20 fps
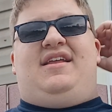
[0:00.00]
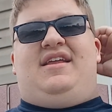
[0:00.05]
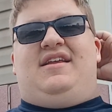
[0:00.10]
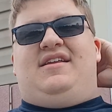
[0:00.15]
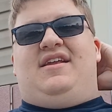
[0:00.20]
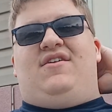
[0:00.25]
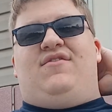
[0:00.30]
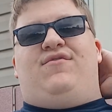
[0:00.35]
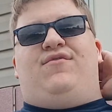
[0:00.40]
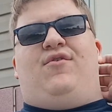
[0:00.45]
He
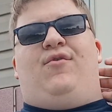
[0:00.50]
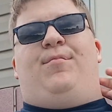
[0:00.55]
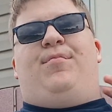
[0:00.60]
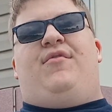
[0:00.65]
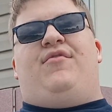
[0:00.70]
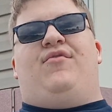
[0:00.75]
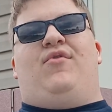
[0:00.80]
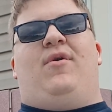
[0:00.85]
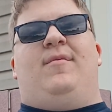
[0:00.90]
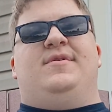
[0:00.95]
did a full
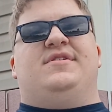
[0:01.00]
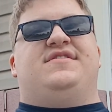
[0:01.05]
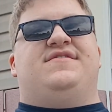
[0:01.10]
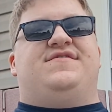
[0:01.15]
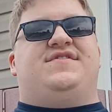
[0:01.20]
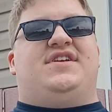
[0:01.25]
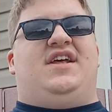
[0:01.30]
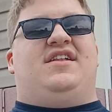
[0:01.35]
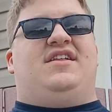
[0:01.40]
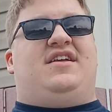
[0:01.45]
performance
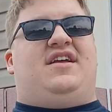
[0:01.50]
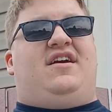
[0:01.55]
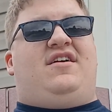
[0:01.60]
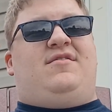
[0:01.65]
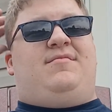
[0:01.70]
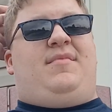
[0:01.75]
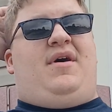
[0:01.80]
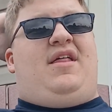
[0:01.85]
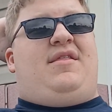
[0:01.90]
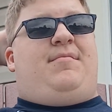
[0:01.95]
of Selling
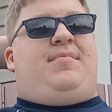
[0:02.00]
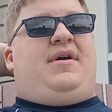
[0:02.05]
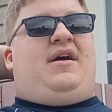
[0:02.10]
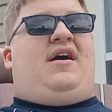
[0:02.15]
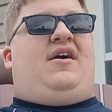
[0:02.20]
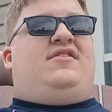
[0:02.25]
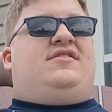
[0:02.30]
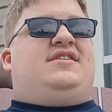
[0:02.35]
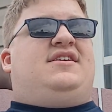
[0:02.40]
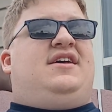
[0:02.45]
England by the
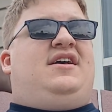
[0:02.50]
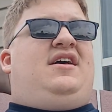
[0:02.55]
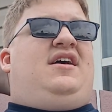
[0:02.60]
Pound